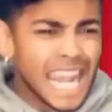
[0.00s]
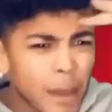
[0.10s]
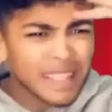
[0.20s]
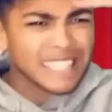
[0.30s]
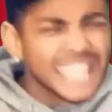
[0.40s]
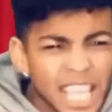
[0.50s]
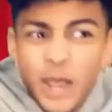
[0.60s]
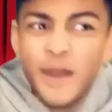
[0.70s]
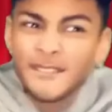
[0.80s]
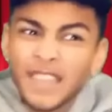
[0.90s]
Let me
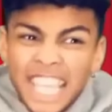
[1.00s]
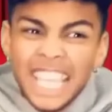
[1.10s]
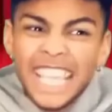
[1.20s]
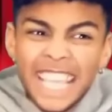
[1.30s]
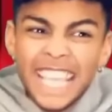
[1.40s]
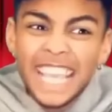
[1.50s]
see your feet.